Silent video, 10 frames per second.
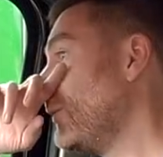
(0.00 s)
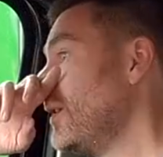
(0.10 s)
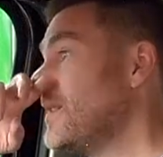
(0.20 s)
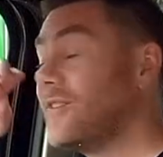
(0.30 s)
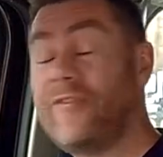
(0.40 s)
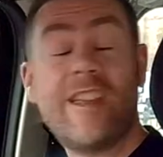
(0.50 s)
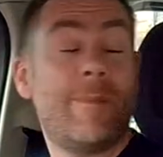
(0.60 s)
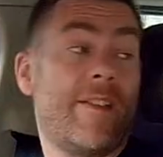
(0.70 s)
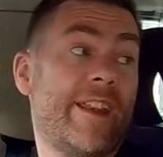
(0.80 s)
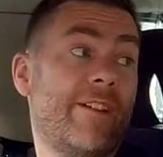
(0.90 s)
one of the bits of
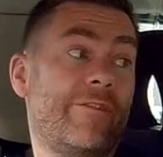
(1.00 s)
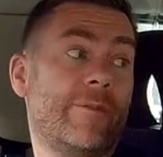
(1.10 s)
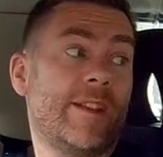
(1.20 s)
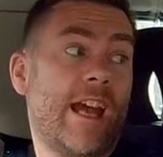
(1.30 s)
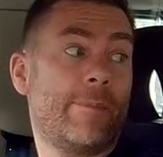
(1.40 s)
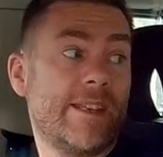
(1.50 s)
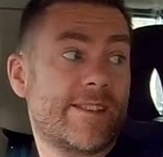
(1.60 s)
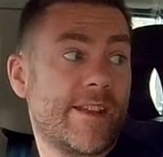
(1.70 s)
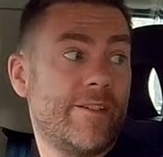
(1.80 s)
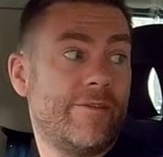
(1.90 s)
feedback they've had from
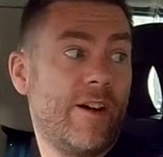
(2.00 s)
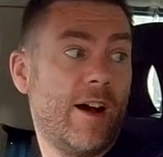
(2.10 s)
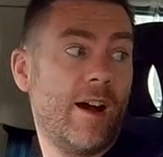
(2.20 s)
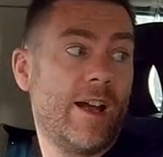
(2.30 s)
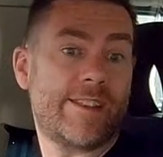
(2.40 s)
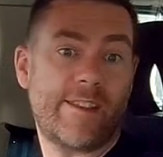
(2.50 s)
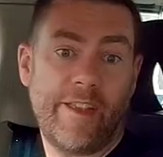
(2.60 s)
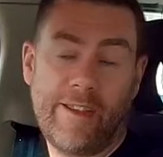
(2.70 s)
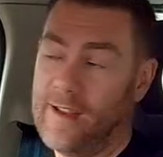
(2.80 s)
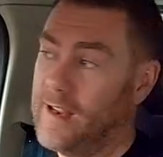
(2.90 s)
cabbies so far, is that
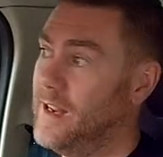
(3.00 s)
they,